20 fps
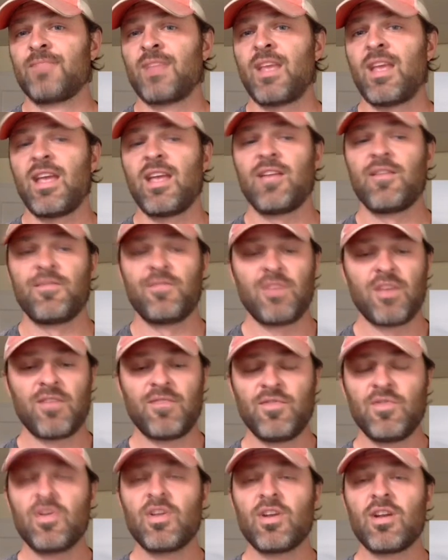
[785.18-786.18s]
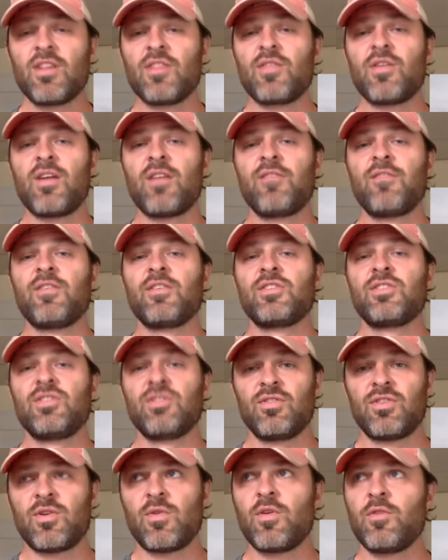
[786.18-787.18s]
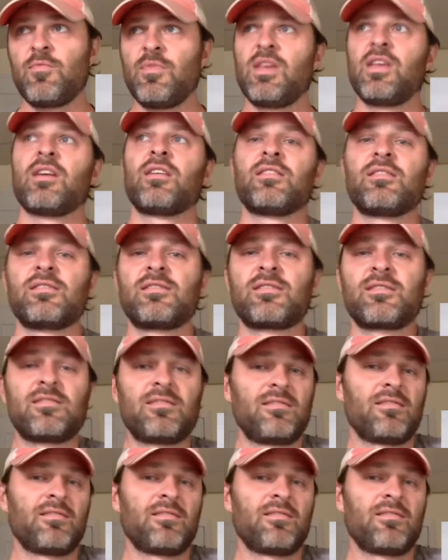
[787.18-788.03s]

And if, if you get on the right fish, you'll know it because